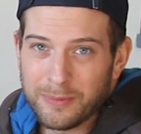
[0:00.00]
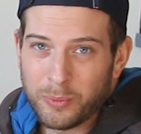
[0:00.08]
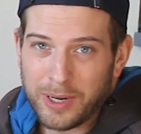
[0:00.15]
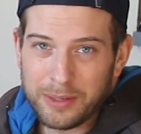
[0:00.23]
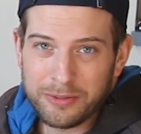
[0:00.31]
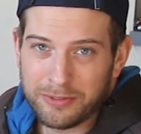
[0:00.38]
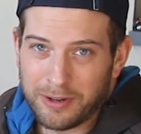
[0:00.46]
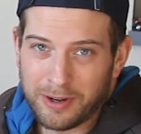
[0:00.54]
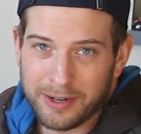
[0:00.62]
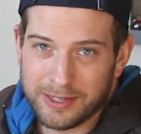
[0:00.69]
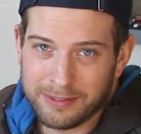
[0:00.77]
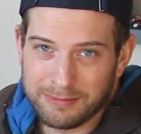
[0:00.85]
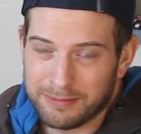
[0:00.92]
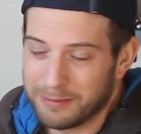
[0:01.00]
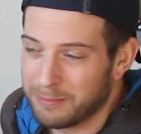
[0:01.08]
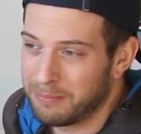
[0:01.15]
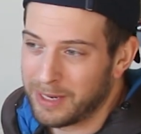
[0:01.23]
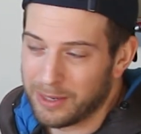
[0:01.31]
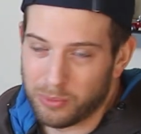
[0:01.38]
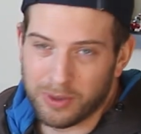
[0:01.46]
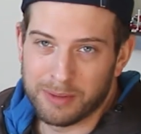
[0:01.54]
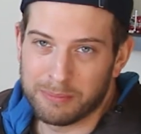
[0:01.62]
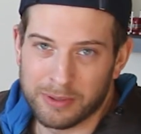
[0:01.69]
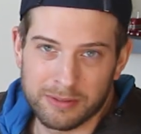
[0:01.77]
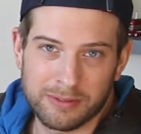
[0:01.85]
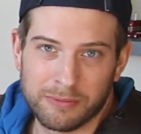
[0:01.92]
when I was starting my
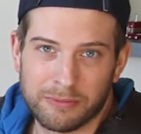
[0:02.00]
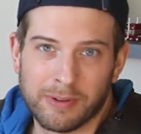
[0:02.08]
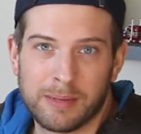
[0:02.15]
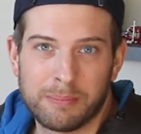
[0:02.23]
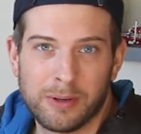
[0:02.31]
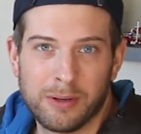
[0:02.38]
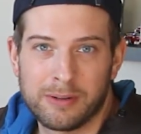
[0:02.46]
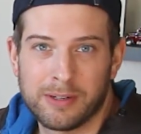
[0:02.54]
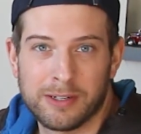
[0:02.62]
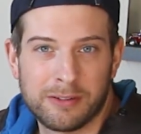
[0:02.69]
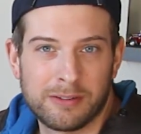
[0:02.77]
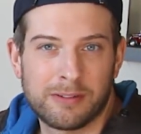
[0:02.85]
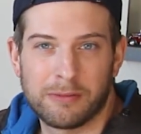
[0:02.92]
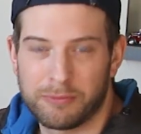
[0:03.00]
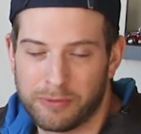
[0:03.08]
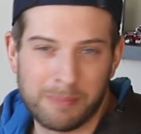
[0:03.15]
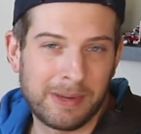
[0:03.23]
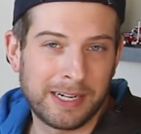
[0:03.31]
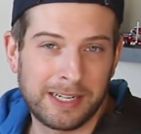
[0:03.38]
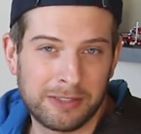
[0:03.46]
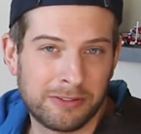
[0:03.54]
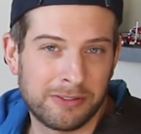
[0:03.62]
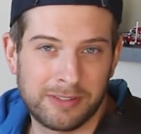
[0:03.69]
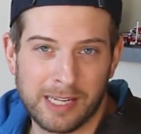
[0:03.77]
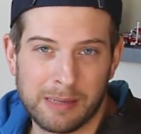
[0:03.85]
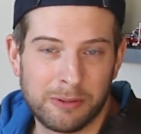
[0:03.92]
one-person freight brokerage from my
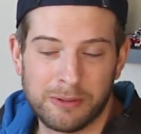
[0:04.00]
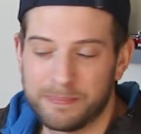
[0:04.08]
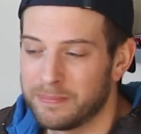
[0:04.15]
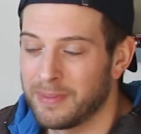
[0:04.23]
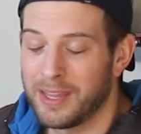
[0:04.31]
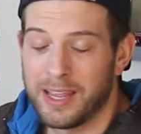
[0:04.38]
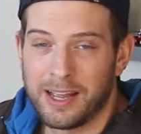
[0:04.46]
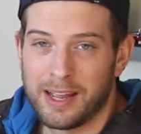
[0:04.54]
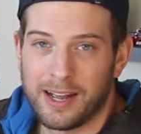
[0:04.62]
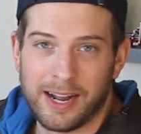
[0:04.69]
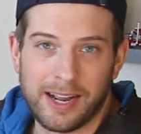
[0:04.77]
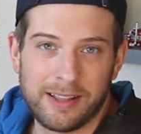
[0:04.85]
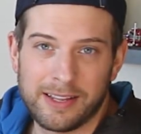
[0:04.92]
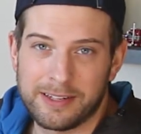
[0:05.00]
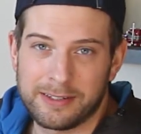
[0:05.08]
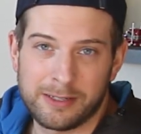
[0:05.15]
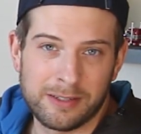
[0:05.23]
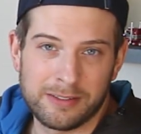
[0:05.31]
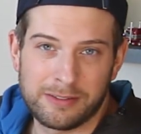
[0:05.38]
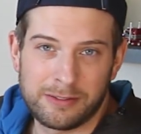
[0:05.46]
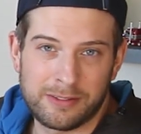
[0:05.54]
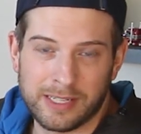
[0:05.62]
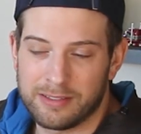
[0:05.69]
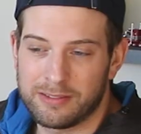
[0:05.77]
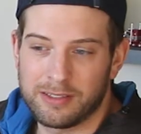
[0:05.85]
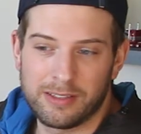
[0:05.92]
kitchen table, I like
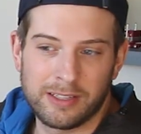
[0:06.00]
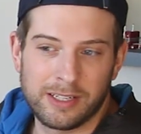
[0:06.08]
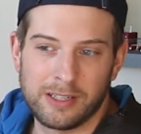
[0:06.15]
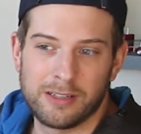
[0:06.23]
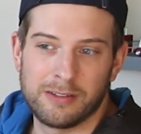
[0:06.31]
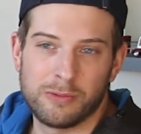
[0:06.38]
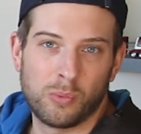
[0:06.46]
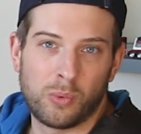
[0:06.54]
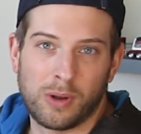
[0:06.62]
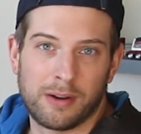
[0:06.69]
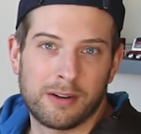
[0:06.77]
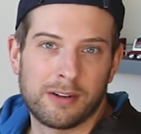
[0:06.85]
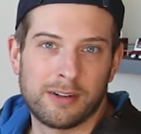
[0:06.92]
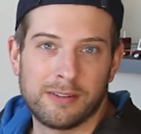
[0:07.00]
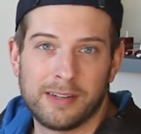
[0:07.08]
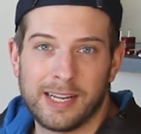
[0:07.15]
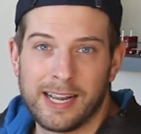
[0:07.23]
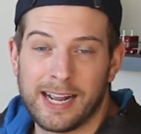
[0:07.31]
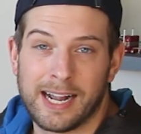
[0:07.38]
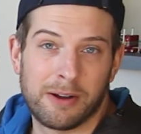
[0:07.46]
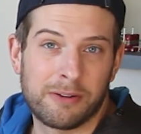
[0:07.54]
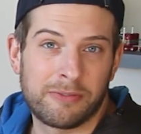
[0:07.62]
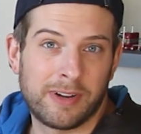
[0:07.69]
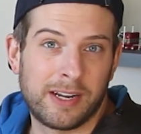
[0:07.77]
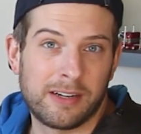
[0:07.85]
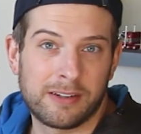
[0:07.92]
consistently wondered how to
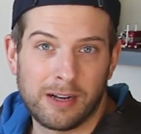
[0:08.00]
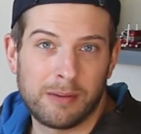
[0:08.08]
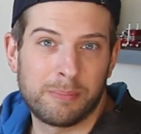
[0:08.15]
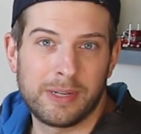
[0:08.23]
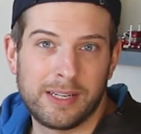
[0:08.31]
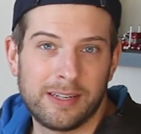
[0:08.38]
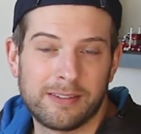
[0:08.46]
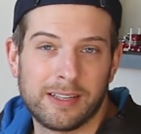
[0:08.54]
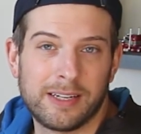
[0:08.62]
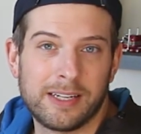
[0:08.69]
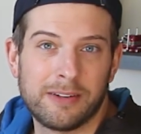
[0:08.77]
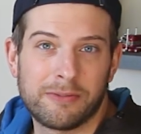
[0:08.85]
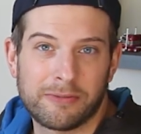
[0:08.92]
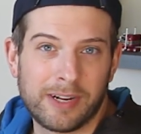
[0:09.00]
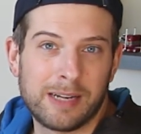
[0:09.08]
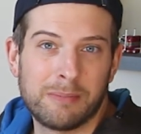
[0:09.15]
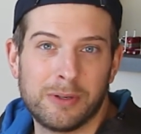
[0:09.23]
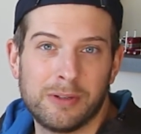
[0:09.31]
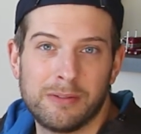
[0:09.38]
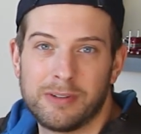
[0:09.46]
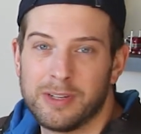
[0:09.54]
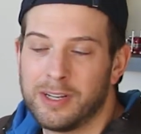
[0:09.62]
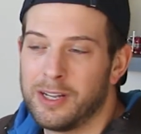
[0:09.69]
find companies that needed freight moved